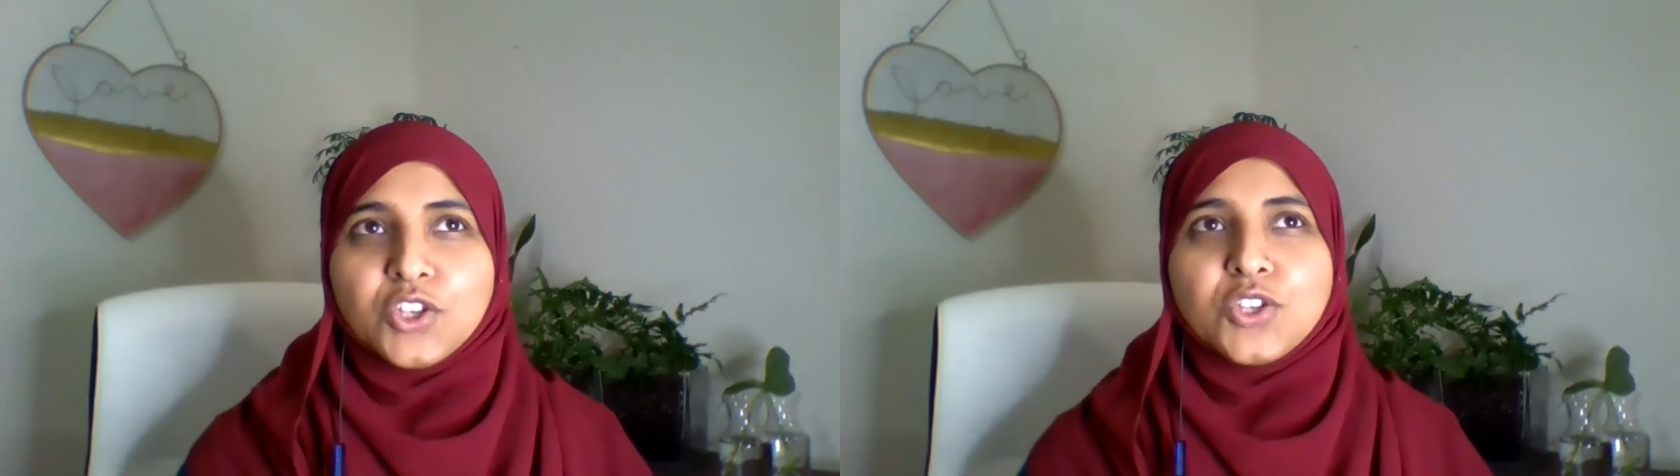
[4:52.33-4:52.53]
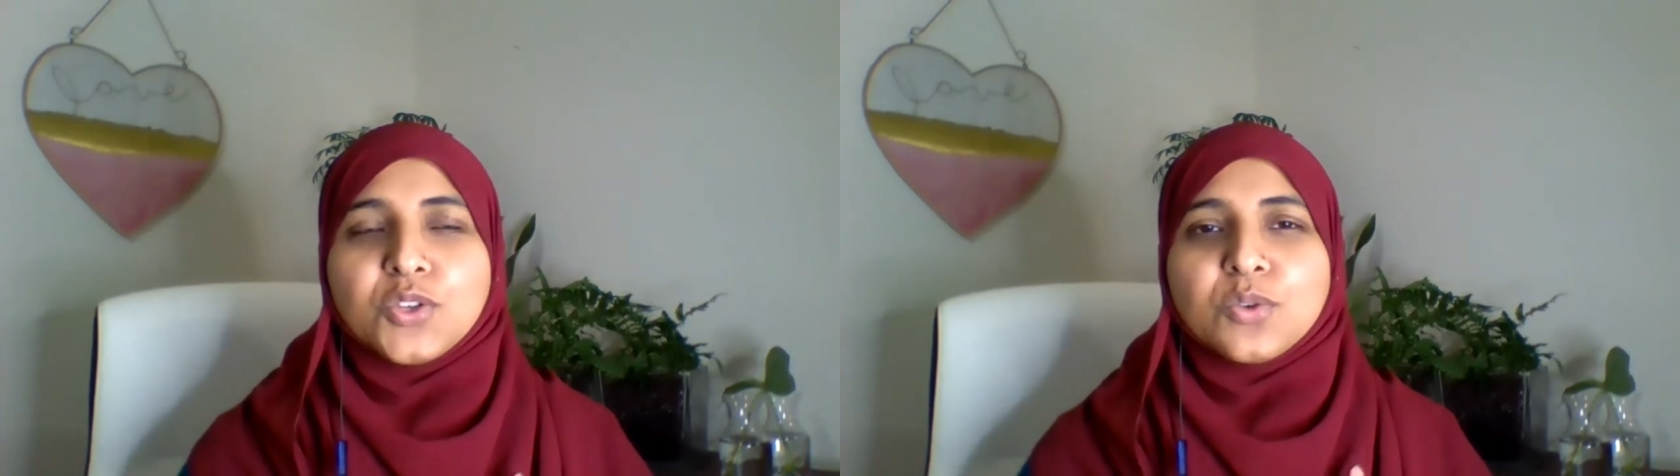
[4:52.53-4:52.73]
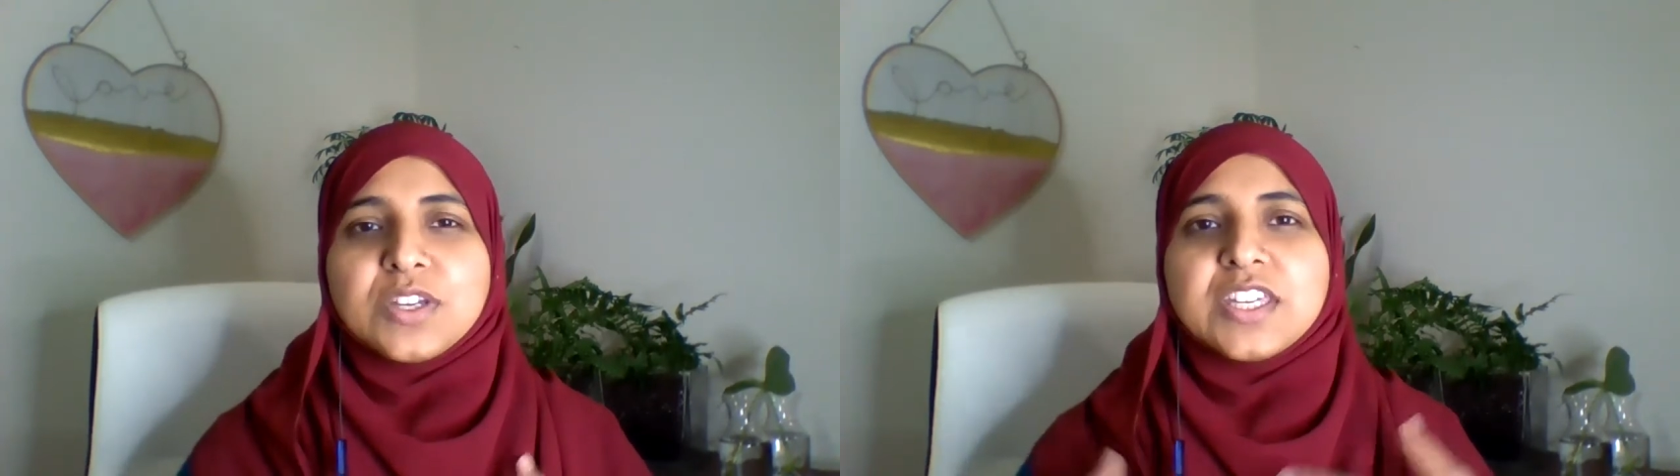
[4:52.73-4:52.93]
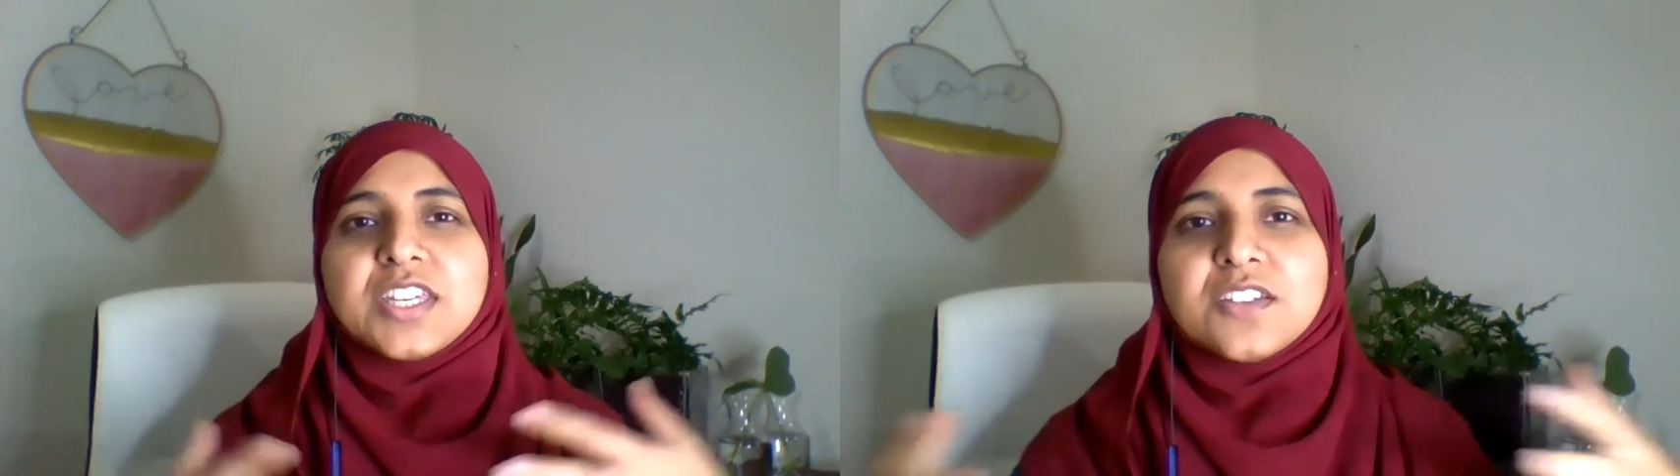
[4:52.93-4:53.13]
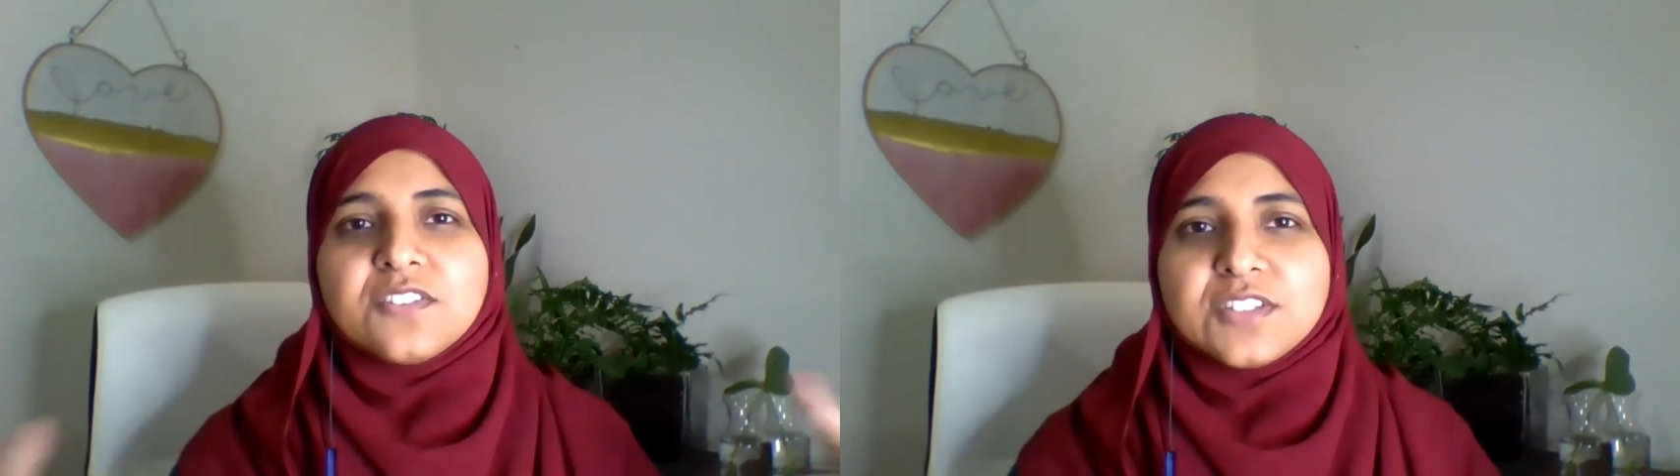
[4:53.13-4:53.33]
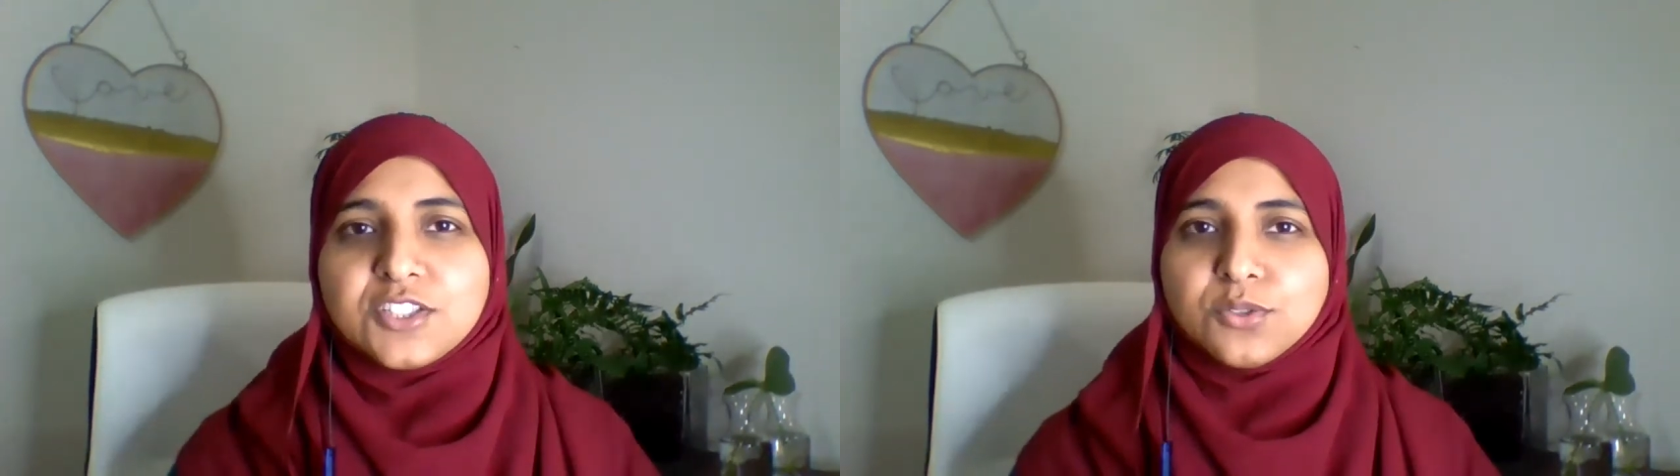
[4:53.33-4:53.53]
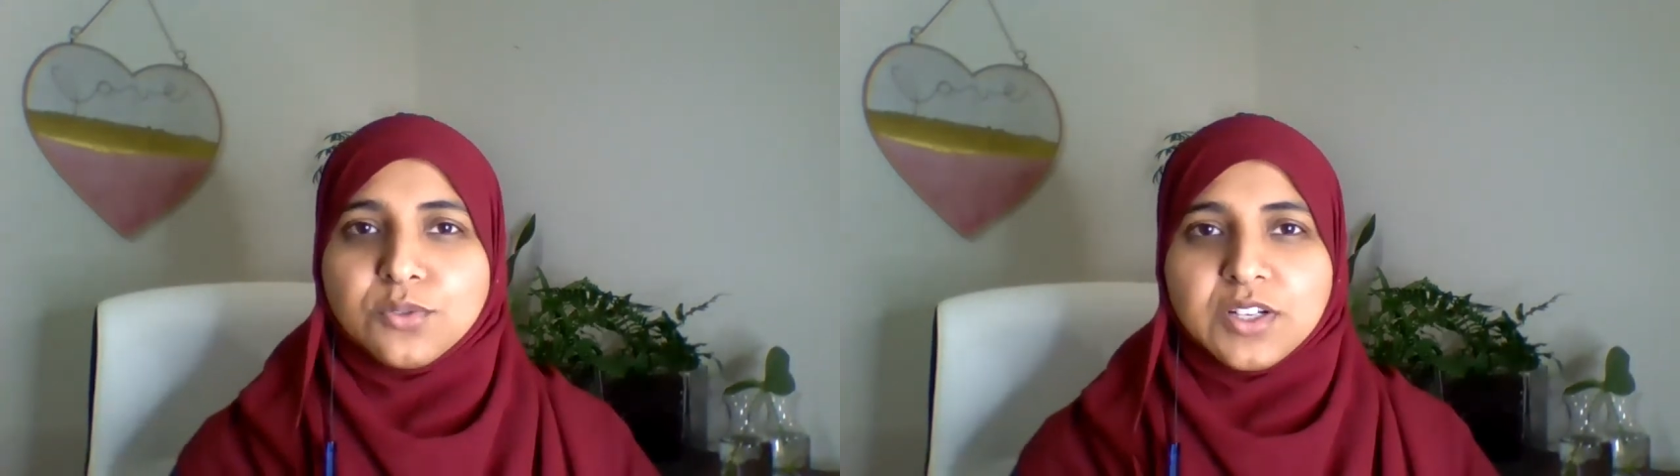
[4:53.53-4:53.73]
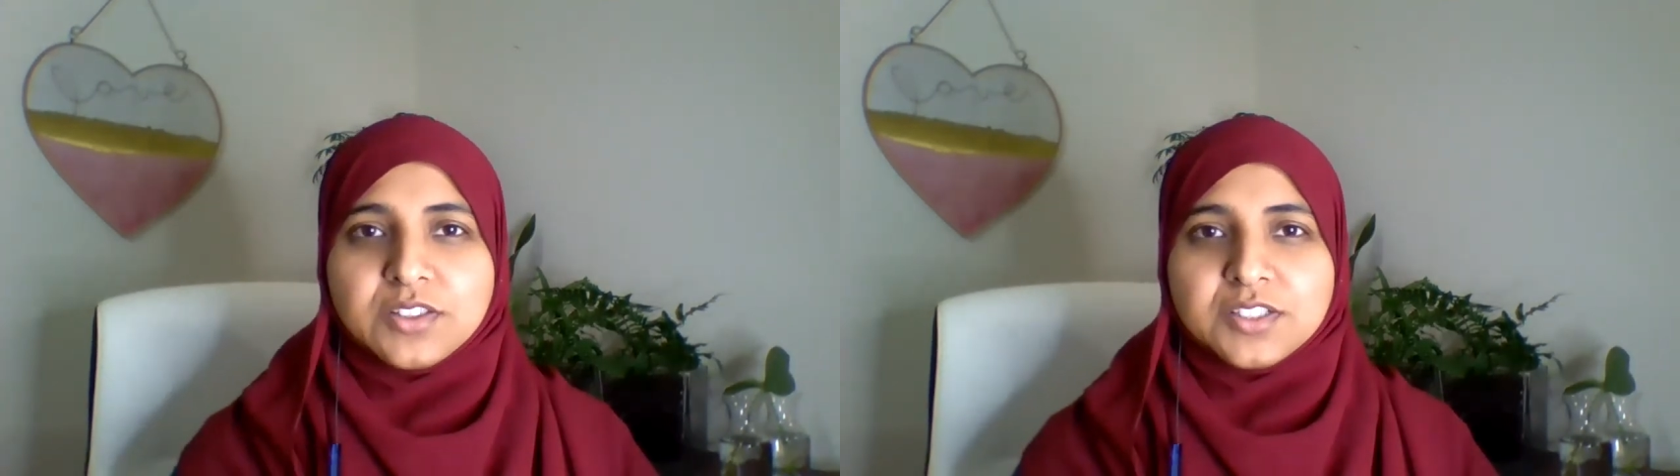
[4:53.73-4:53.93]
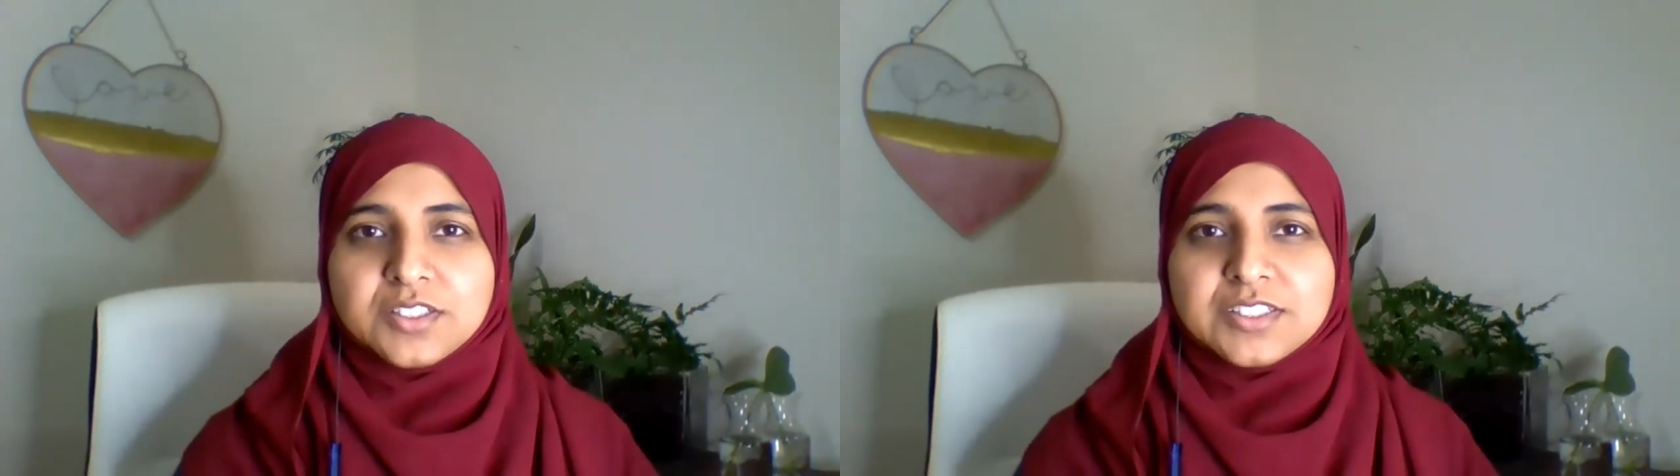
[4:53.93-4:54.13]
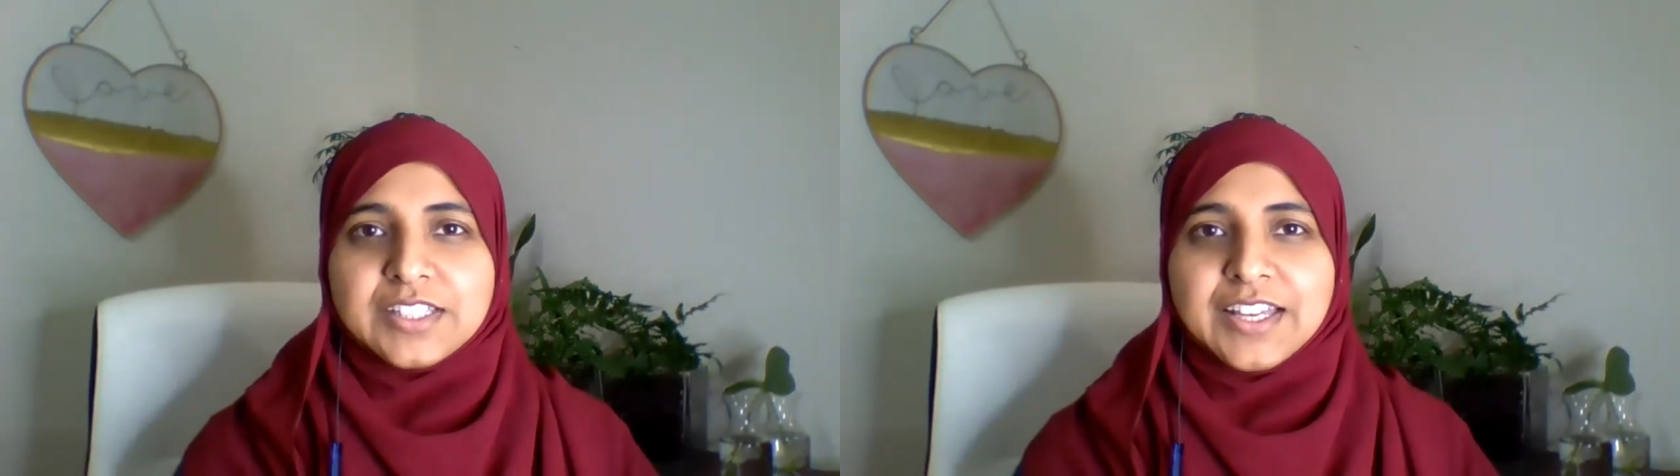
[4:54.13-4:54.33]
You give it to
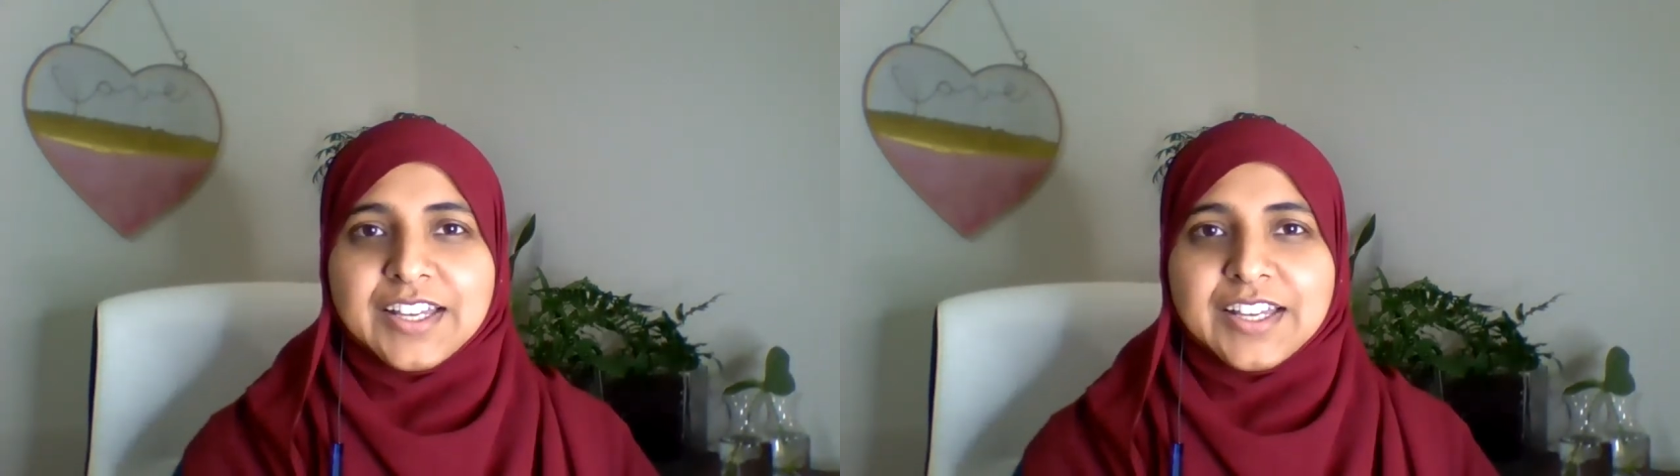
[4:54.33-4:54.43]
others.